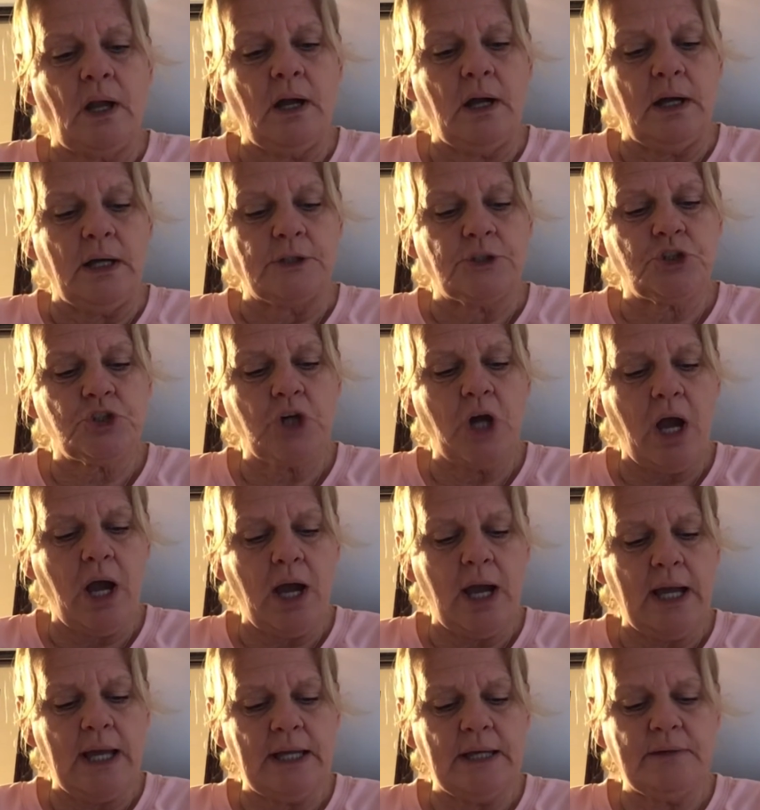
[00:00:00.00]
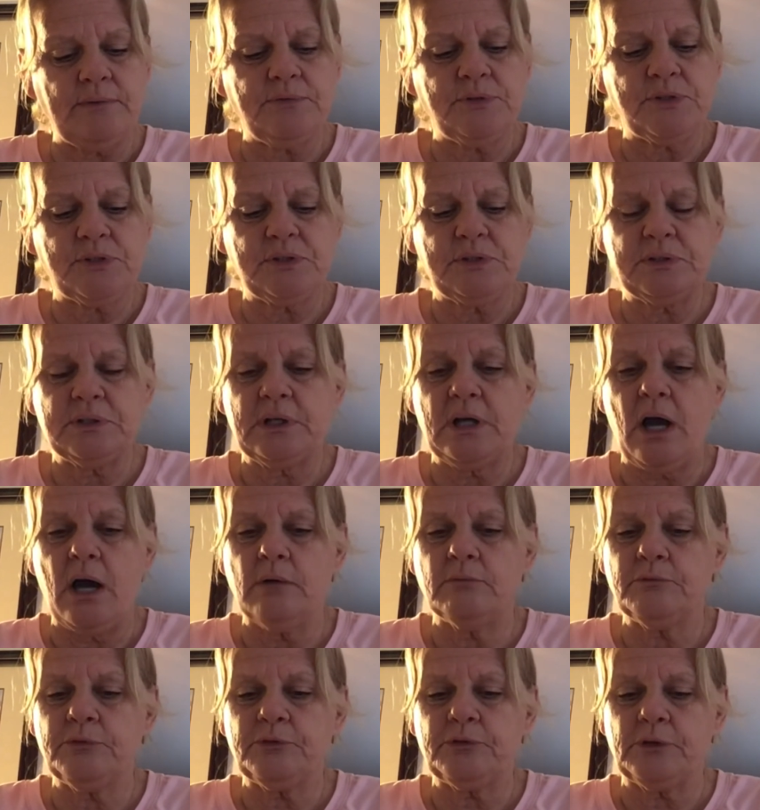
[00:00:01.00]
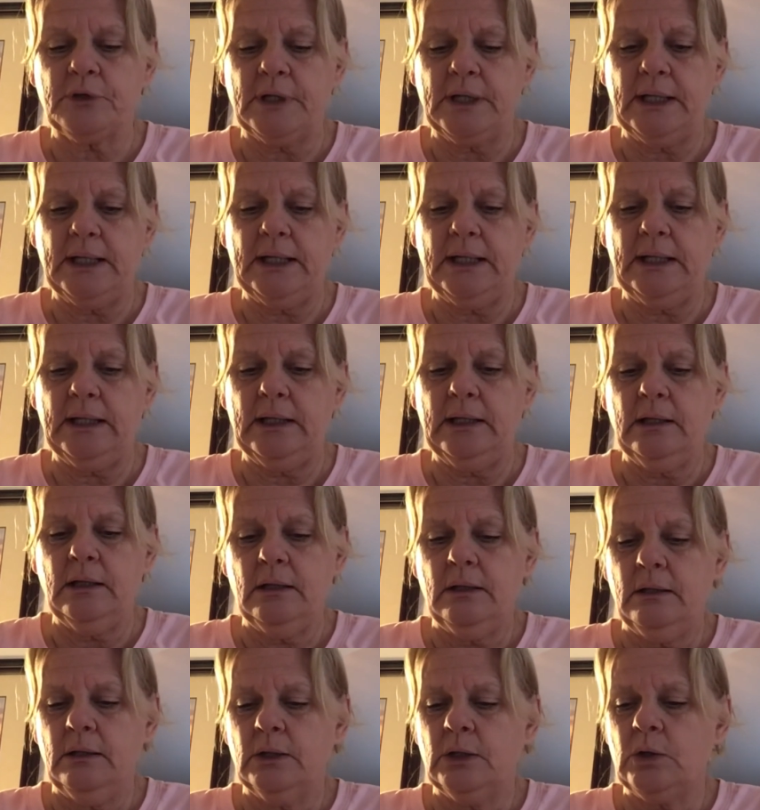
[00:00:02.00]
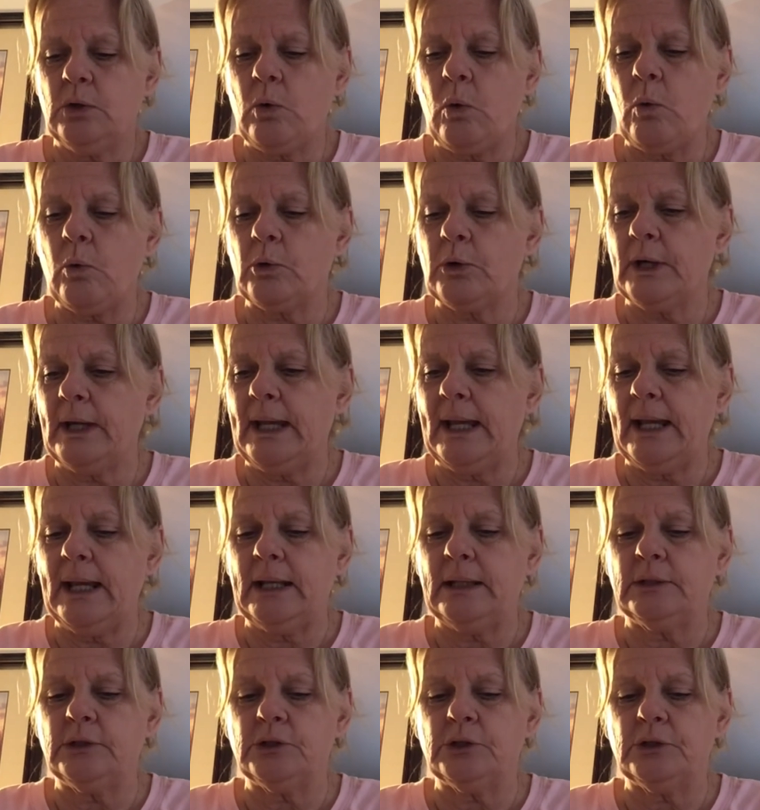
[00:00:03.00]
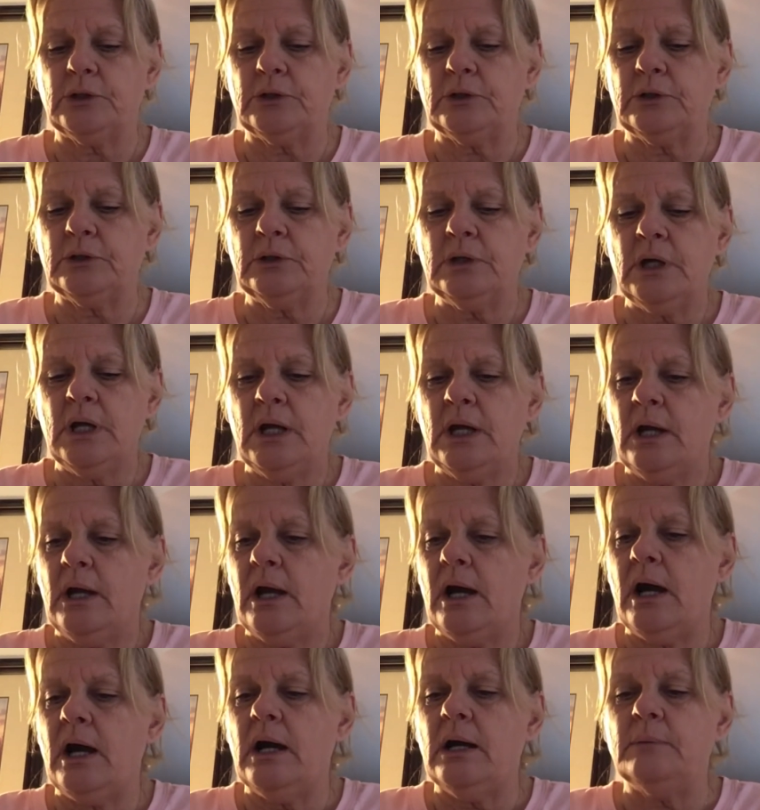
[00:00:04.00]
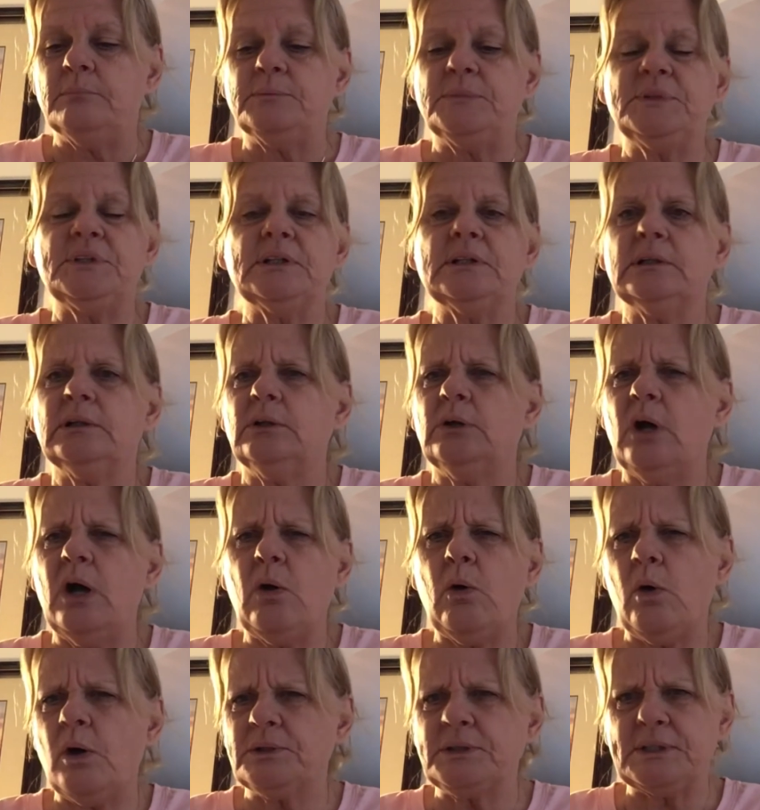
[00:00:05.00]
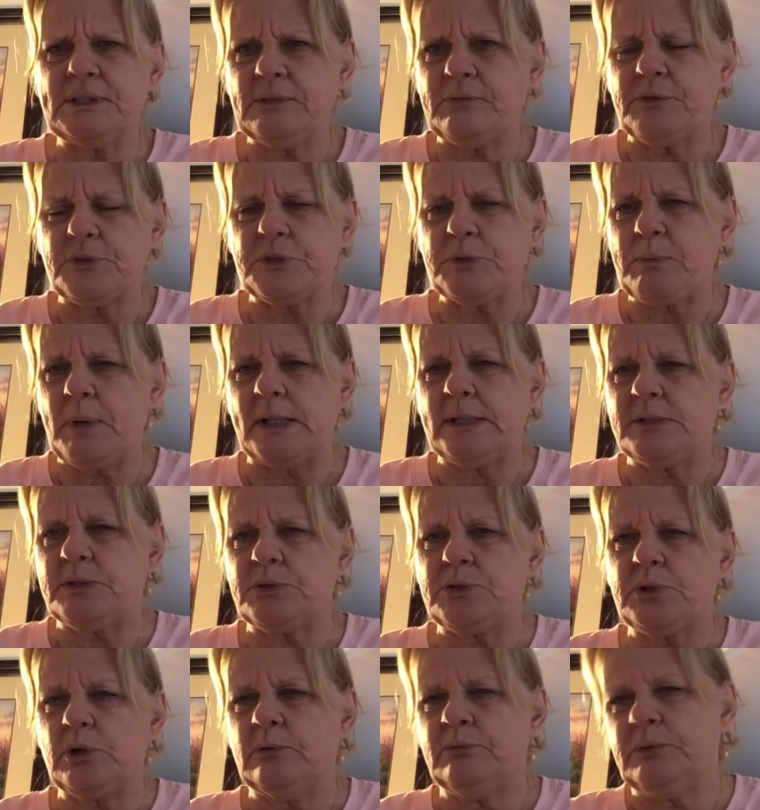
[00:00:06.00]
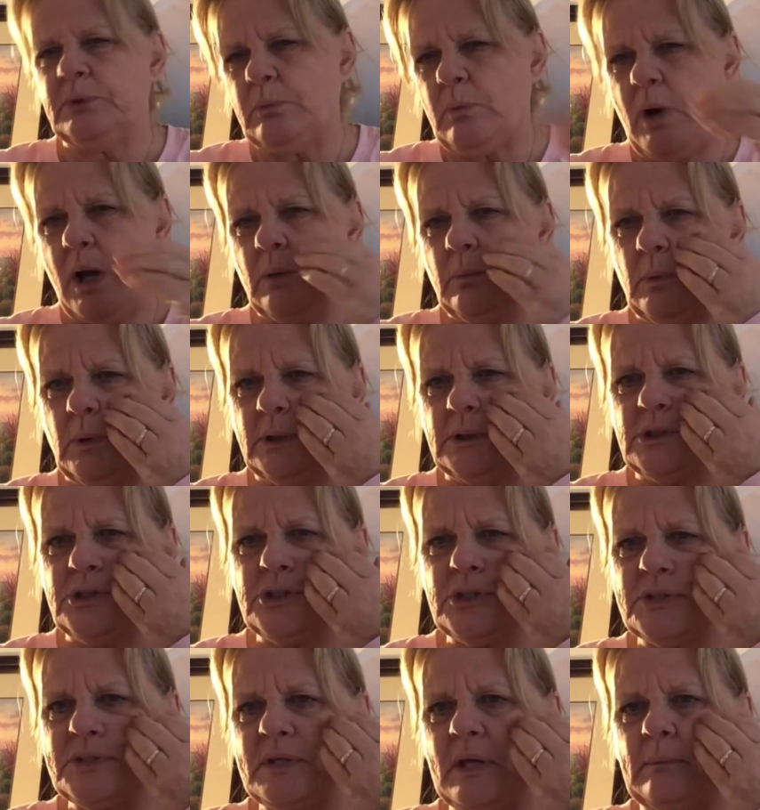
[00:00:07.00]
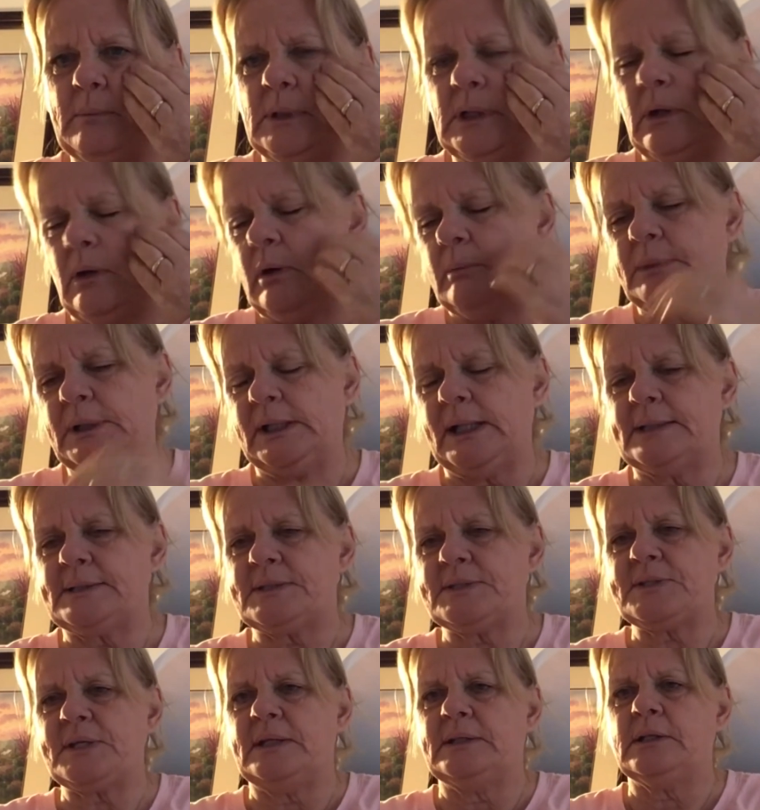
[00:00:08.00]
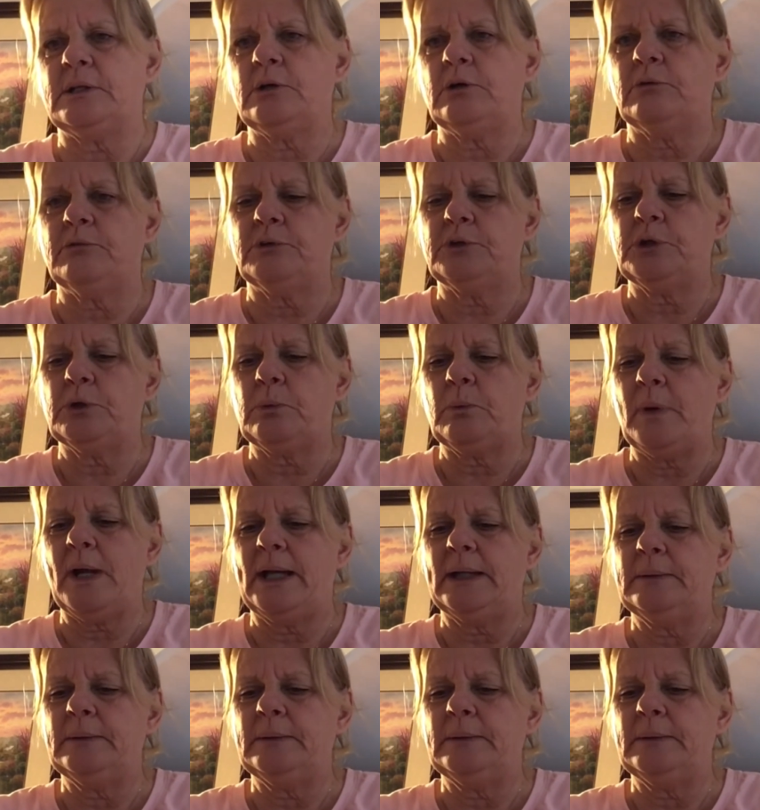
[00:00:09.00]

chives, comfrey, coriander, dill, all the different spices. So if you want one, just let me know. I'll be glad to send it over your way.